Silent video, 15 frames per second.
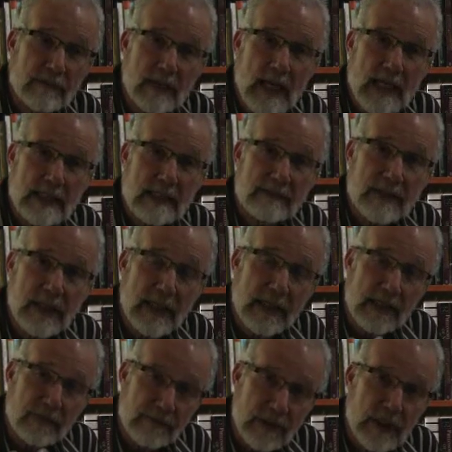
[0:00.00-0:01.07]
philosophy at
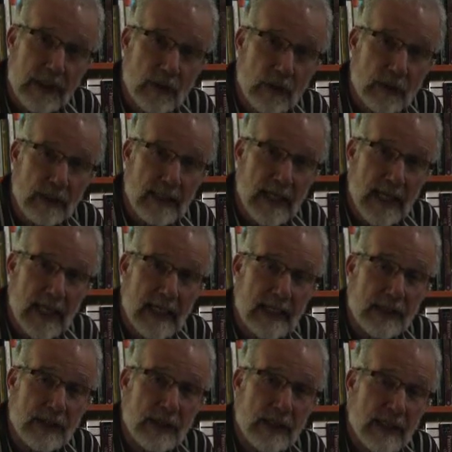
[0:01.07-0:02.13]
a very early
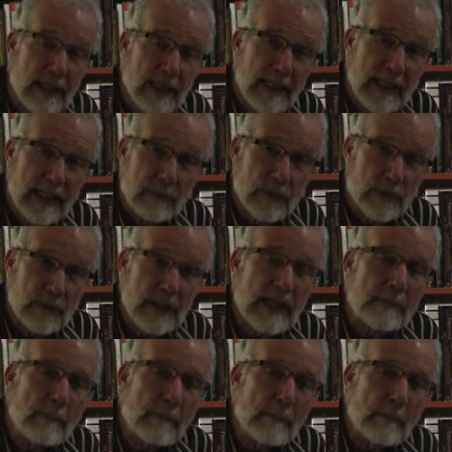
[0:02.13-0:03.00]
age, and was really